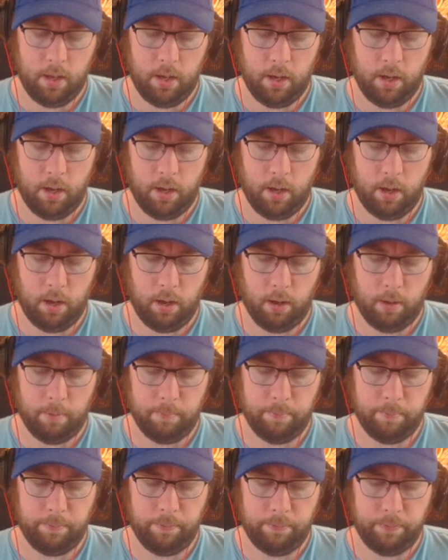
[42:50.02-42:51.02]

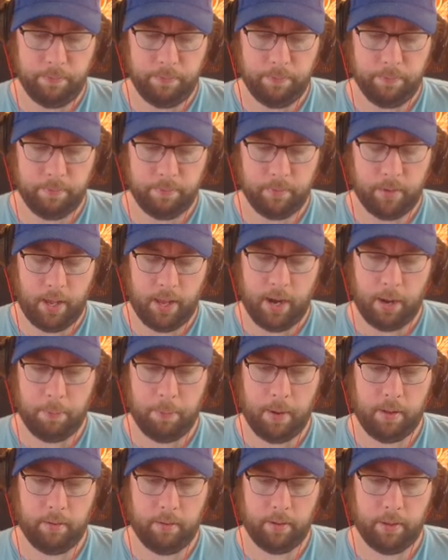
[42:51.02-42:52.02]
And I'll
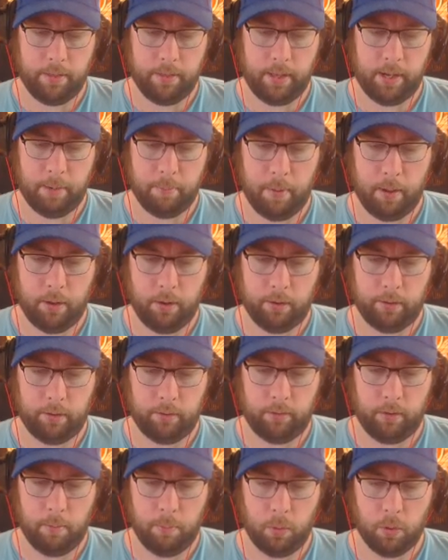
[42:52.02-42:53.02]
probably think about all
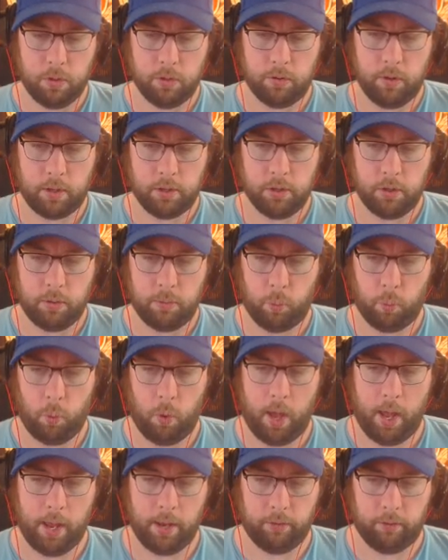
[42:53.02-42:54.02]
this in a more structured
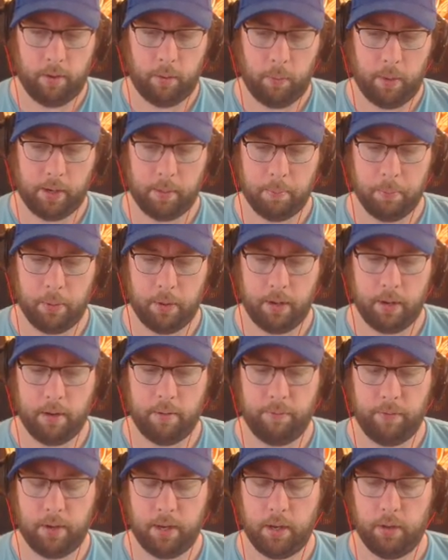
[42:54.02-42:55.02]
way, so that way I can put it in a
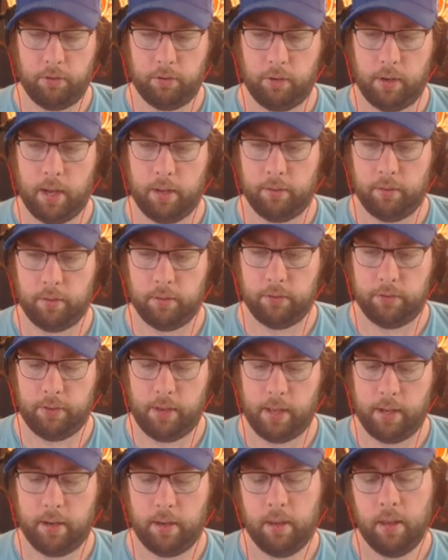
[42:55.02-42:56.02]
video so you guys
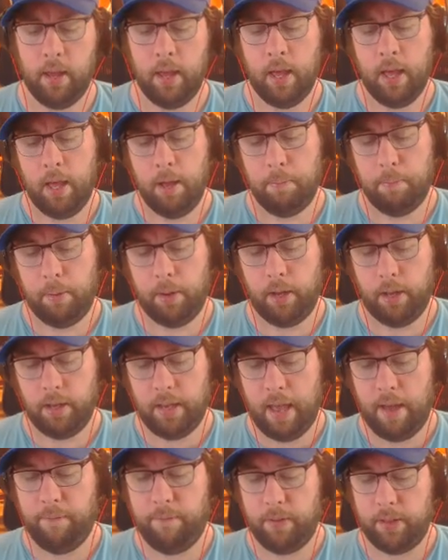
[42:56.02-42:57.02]
understand it. But
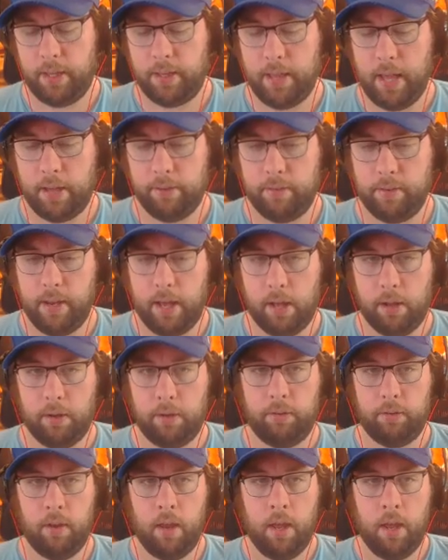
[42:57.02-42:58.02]
you have
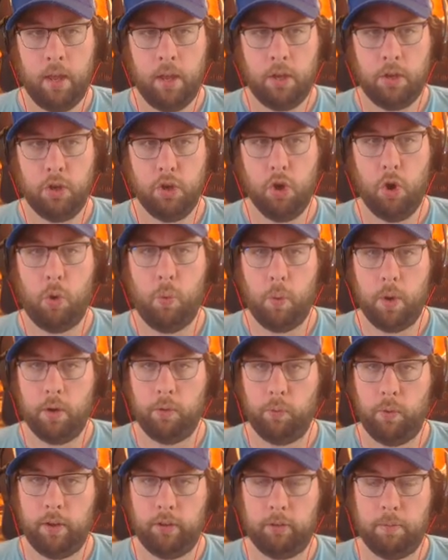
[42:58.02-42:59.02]
$50,000. You don't want to
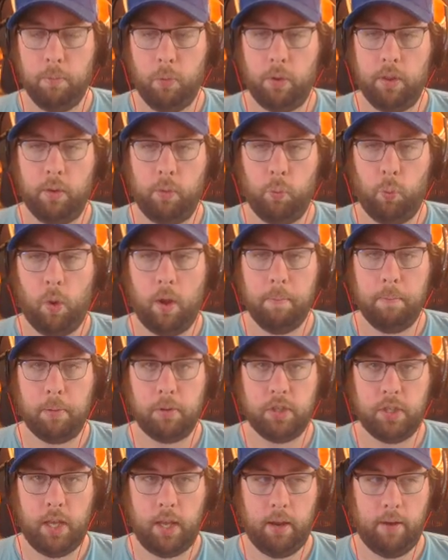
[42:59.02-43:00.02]
risk more than
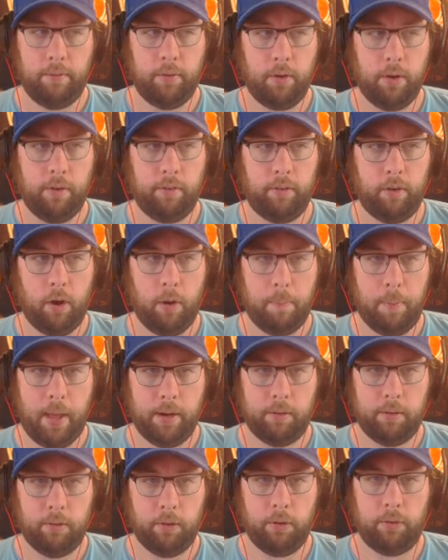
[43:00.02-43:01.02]
1% of your overall
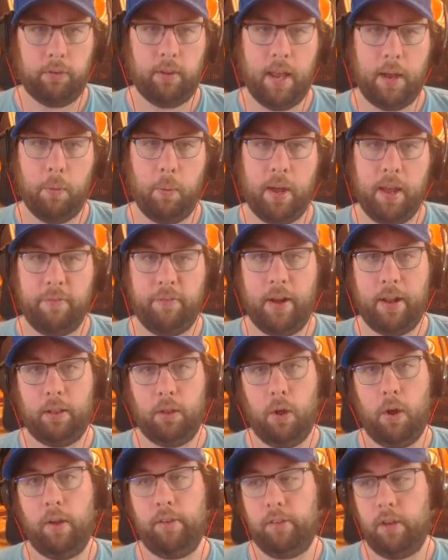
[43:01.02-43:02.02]
bankroll. So that way, if I
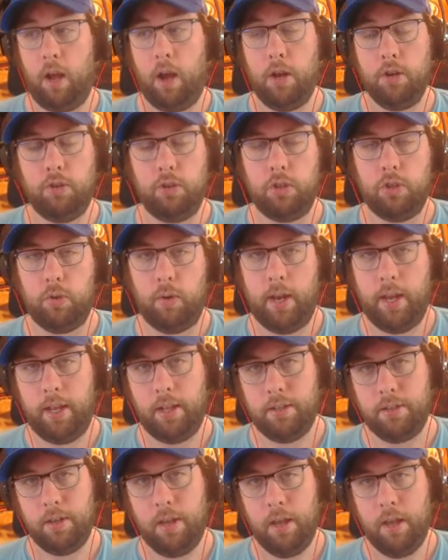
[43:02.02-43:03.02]
lost 100
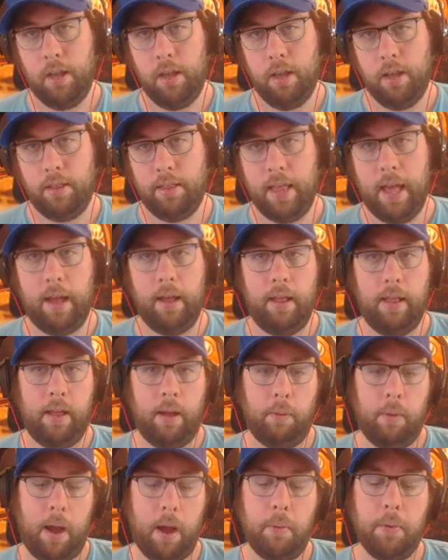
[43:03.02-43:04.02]
trades, that
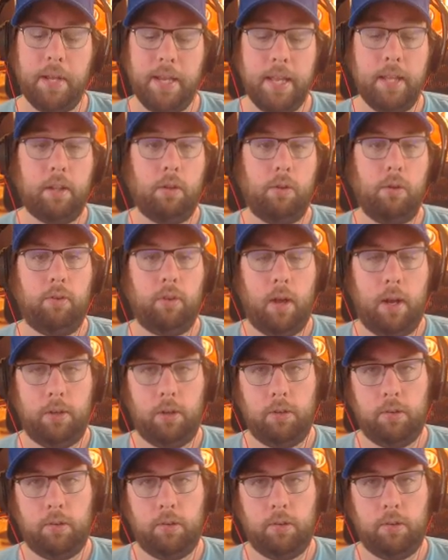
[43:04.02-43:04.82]
I would need to lose 100